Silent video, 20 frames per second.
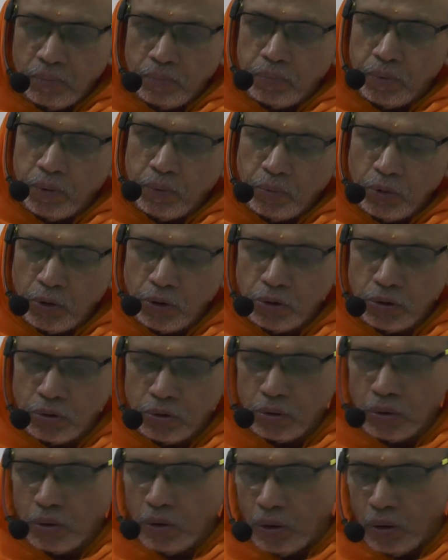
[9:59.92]
People
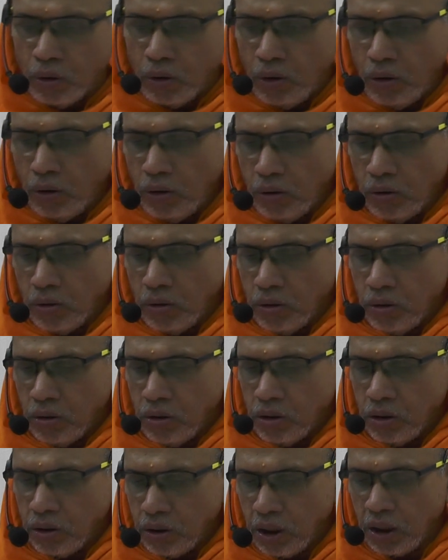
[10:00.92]
should know
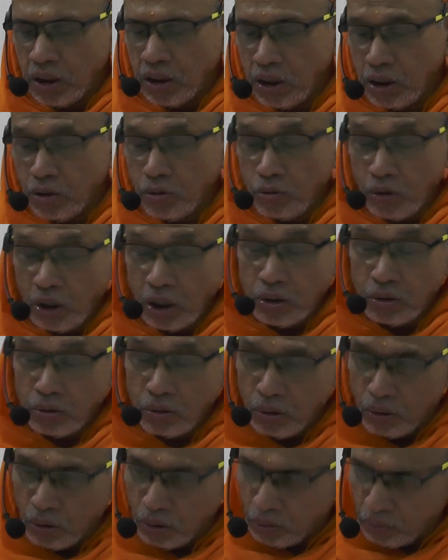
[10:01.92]
that they do not
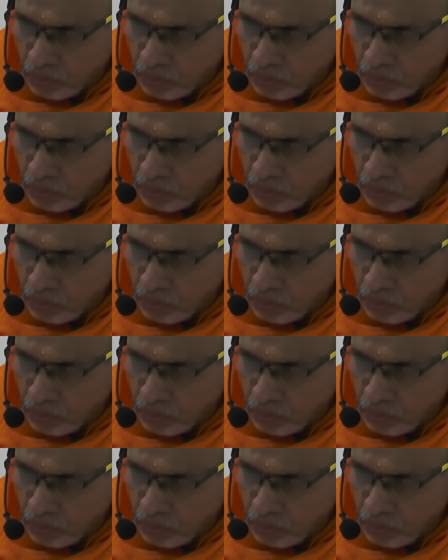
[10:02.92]
know.